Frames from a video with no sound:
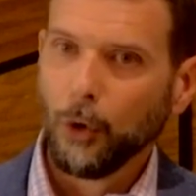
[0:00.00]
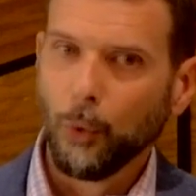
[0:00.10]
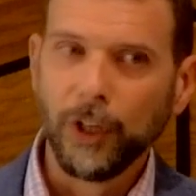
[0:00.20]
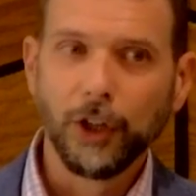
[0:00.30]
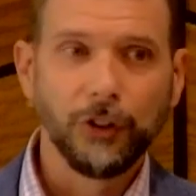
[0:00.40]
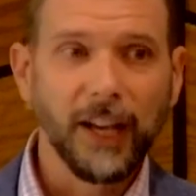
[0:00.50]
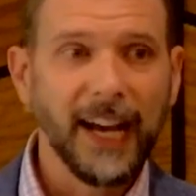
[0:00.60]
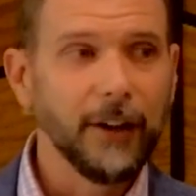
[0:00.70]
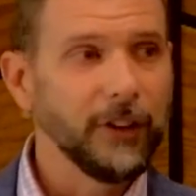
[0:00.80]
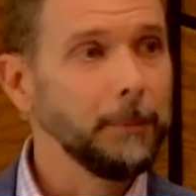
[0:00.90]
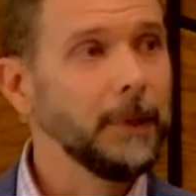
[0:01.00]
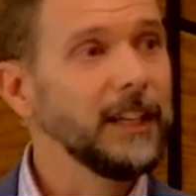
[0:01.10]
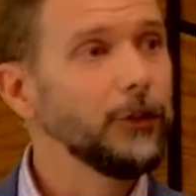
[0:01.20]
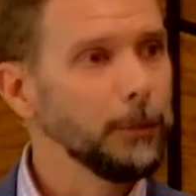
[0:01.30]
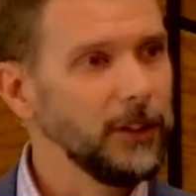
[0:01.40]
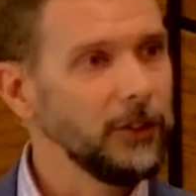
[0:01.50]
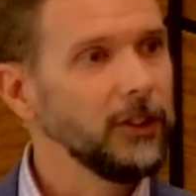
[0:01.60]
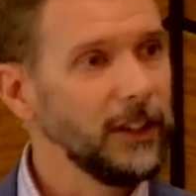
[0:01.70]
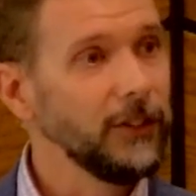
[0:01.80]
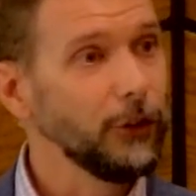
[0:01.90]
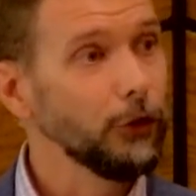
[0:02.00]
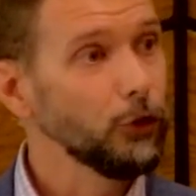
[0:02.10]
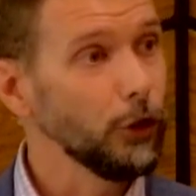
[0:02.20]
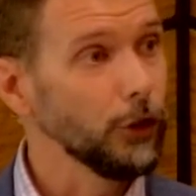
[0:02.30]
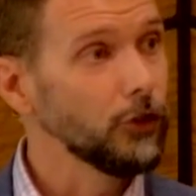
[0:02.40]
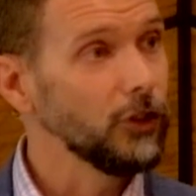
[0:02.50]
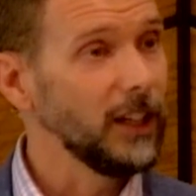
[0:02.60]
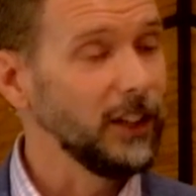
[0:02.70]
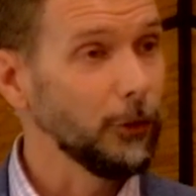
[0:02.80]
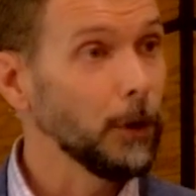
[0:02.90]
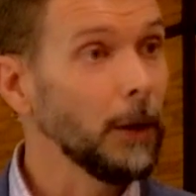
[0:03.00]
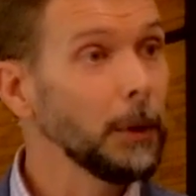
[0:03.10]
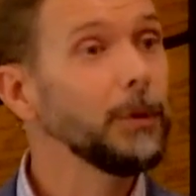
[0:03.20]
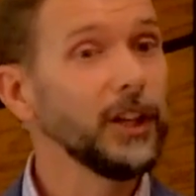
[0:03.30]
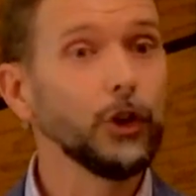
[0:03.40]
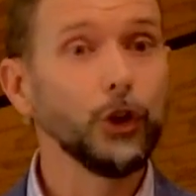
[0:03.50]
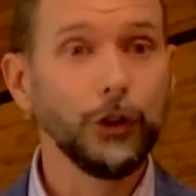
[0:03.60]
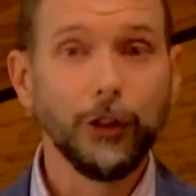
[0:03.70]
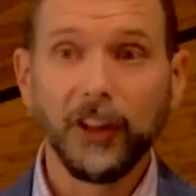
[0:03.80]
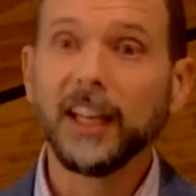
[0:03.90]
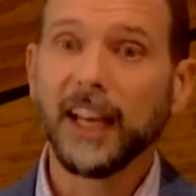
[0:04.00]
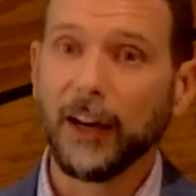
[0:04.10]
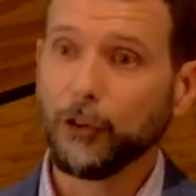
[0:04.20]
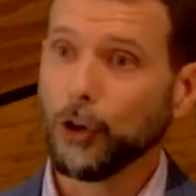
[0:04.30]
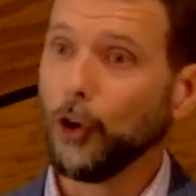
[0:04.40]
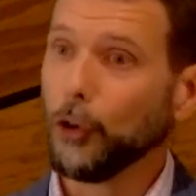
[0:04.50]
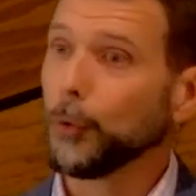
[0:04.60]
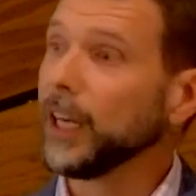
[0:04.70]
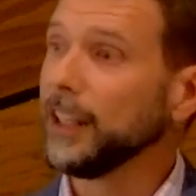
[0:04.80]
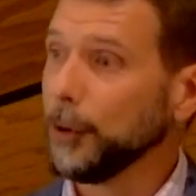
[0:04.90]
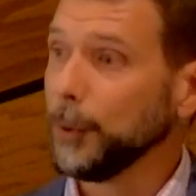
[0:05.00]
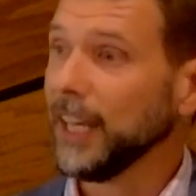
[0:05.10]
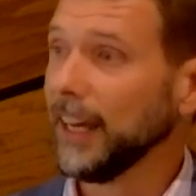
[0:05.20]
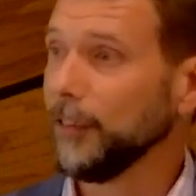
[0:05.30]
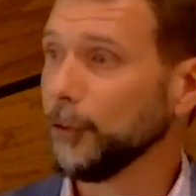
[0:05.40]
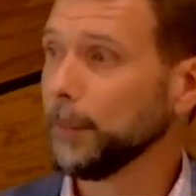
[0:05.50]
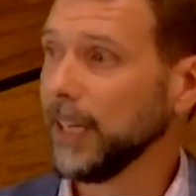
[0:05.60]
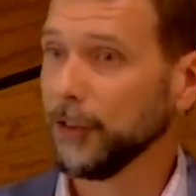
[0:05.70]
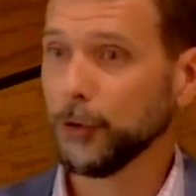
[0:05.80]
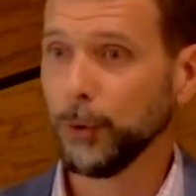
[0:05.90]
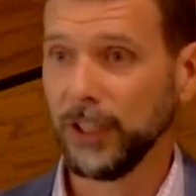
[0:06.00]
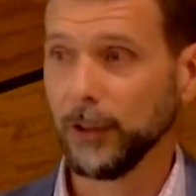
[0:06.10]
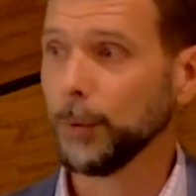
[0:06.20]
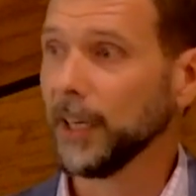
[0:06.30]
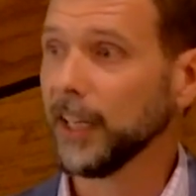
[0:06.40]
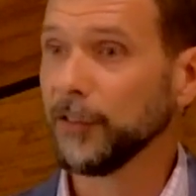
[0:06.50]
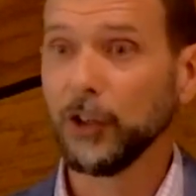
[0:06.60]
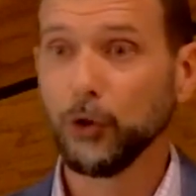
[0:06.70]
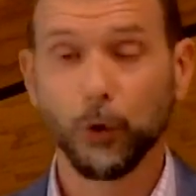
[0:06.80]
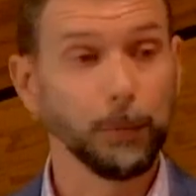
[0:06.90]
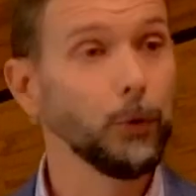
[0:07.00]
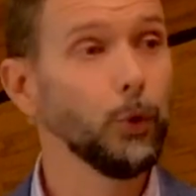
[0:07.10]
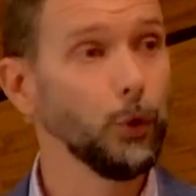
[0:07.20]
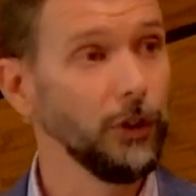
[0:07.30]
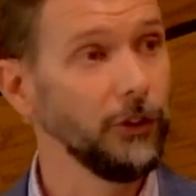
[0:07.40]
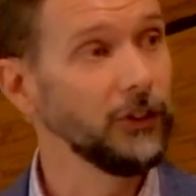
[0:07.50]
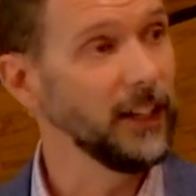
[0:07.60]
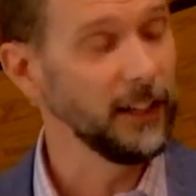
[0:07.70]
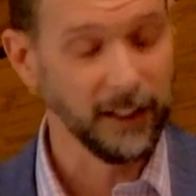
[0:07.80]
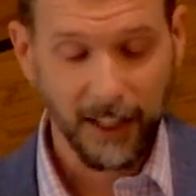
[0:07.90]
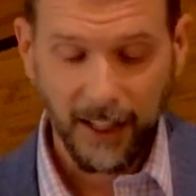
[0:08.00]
We don't have a basement in this church, and it's probably a good thing after all the rain that we had this past week. We might have an indoor pool instead.